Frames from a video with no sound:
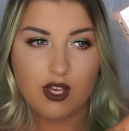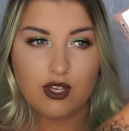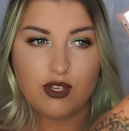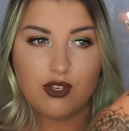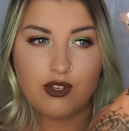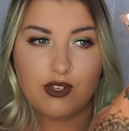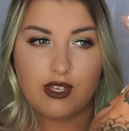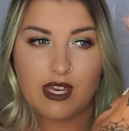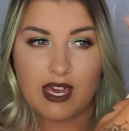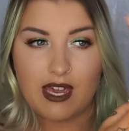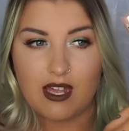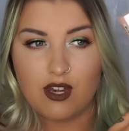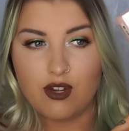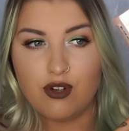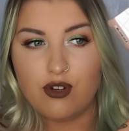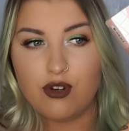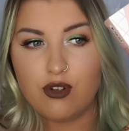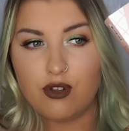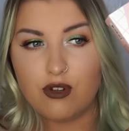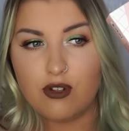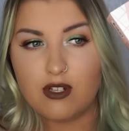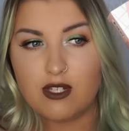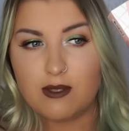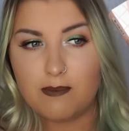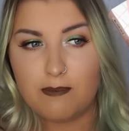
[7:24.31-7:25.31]
You get
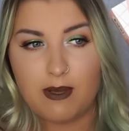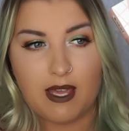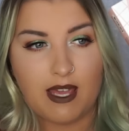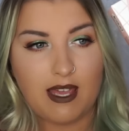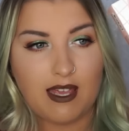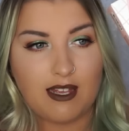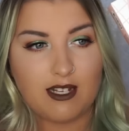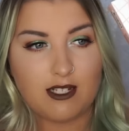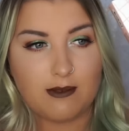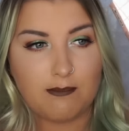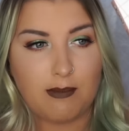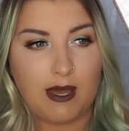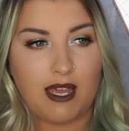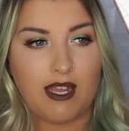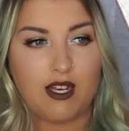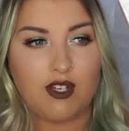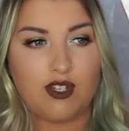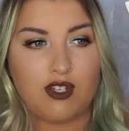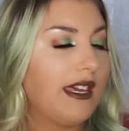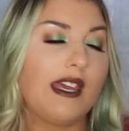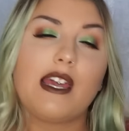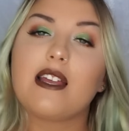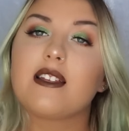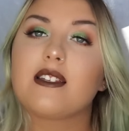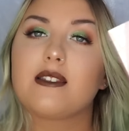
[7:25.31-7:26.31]
nudes, pinks,
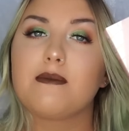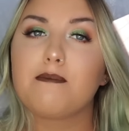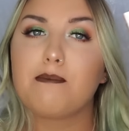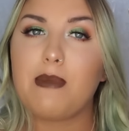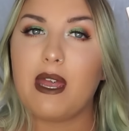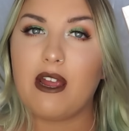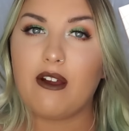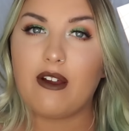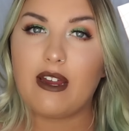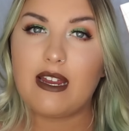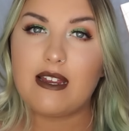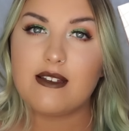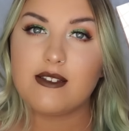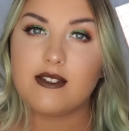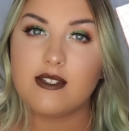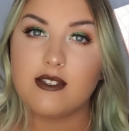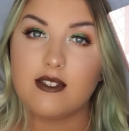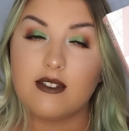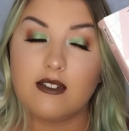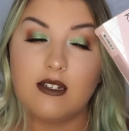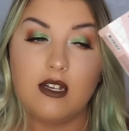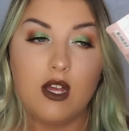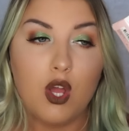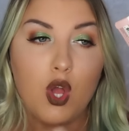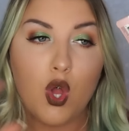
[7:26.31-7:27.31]
peach. You get some berries
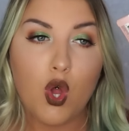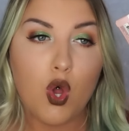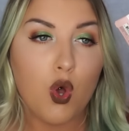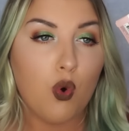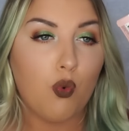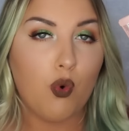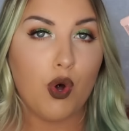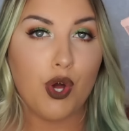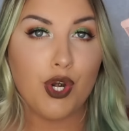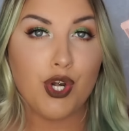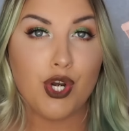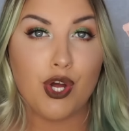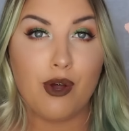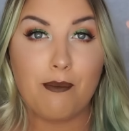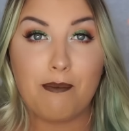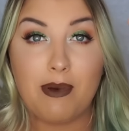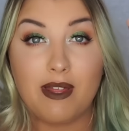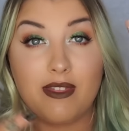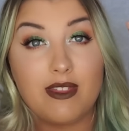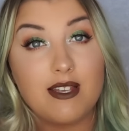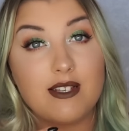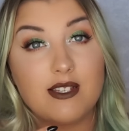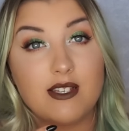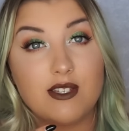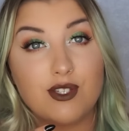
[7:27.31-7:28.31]
and whatnot.
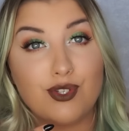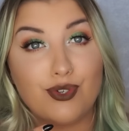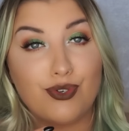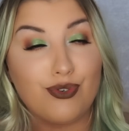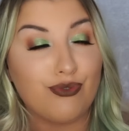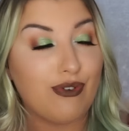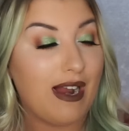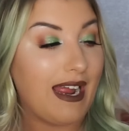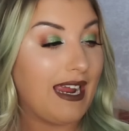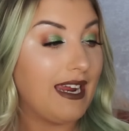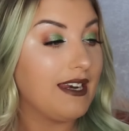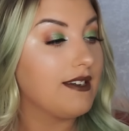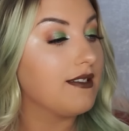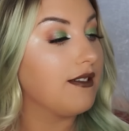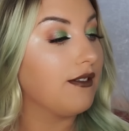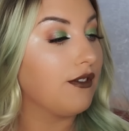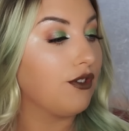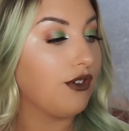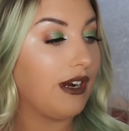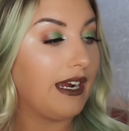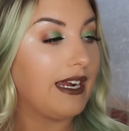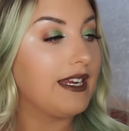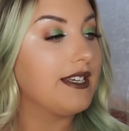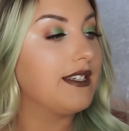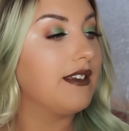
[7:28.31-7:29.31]
But this is great,
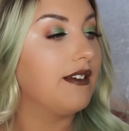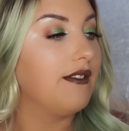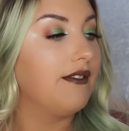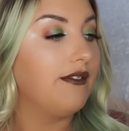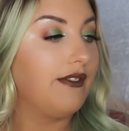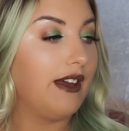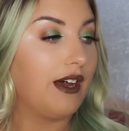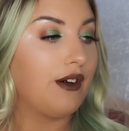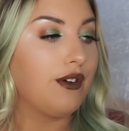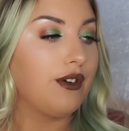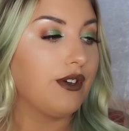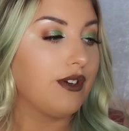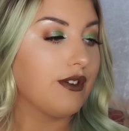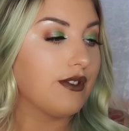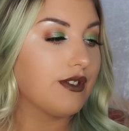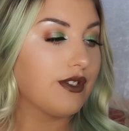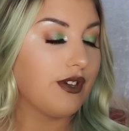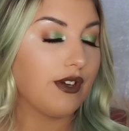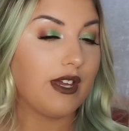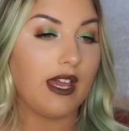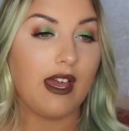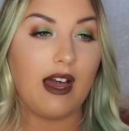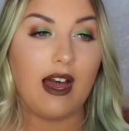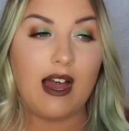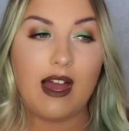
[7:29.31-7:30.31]
great value.
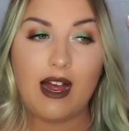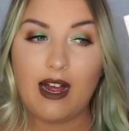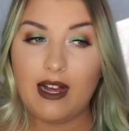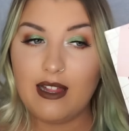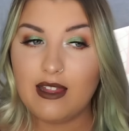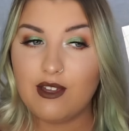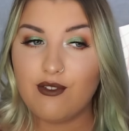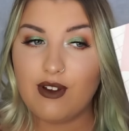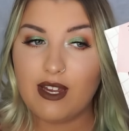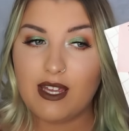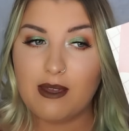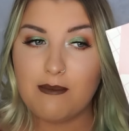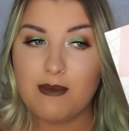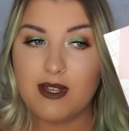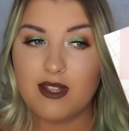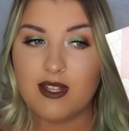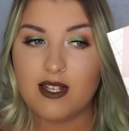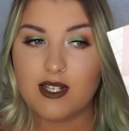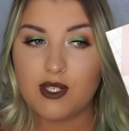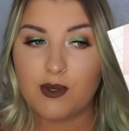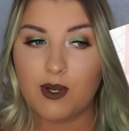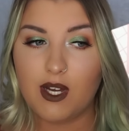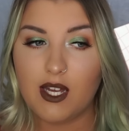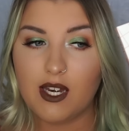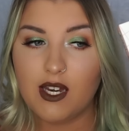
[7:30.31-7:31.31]
So yeah, I highly recommend
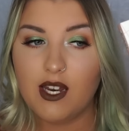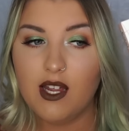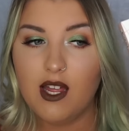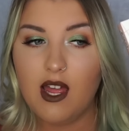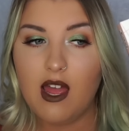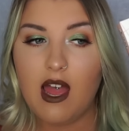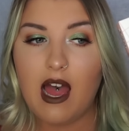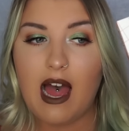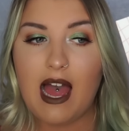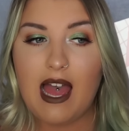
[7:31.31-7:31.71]
this one.